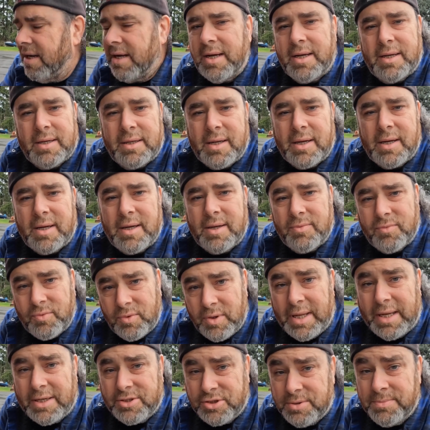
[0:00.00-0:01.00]
and
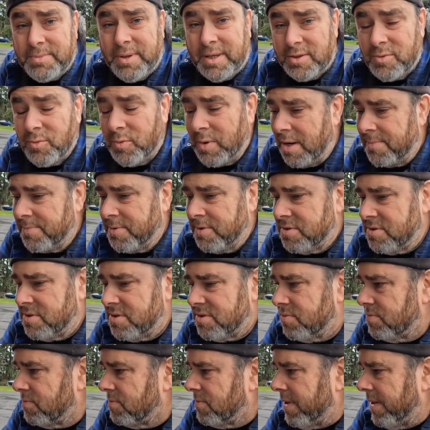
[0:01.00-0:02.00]
we'll actually make the
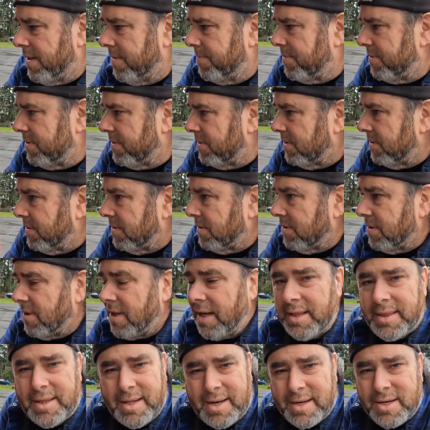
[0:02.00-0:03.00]
wipers wipe.
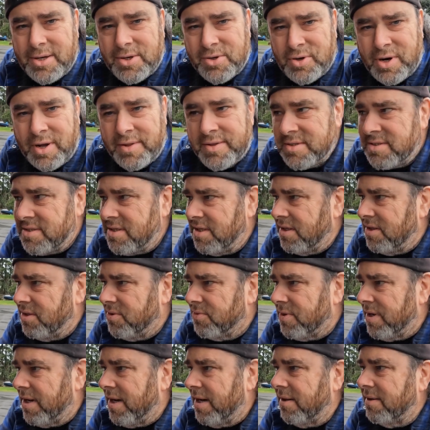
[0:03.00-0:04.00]
And then I can drive this thing in the
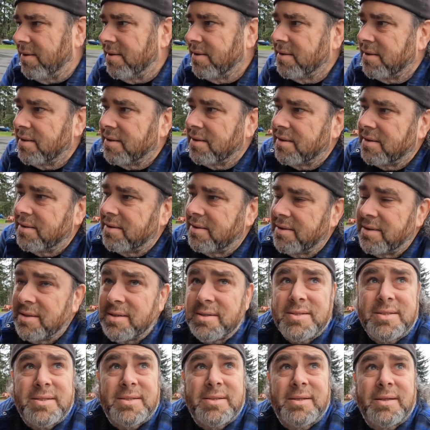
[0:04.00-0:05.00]
rain
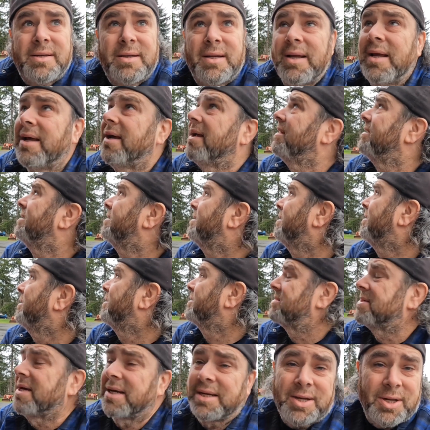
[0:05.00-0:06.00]
because it
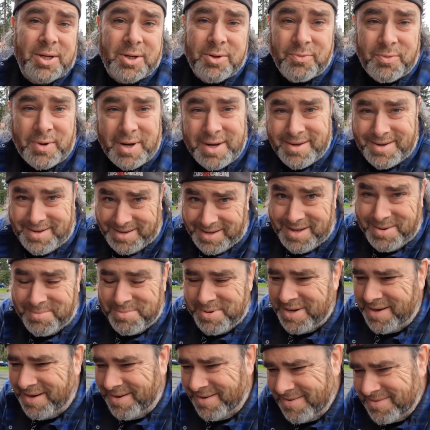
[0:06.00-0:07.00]
looks like it could rain any
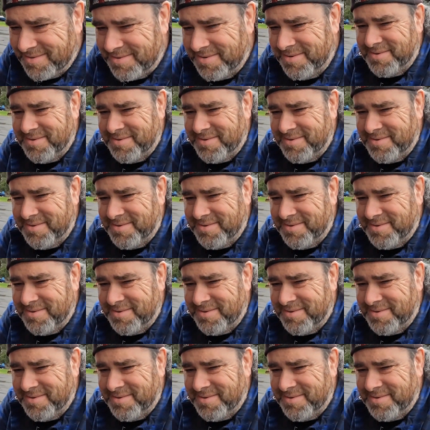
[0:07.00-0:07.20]
minute.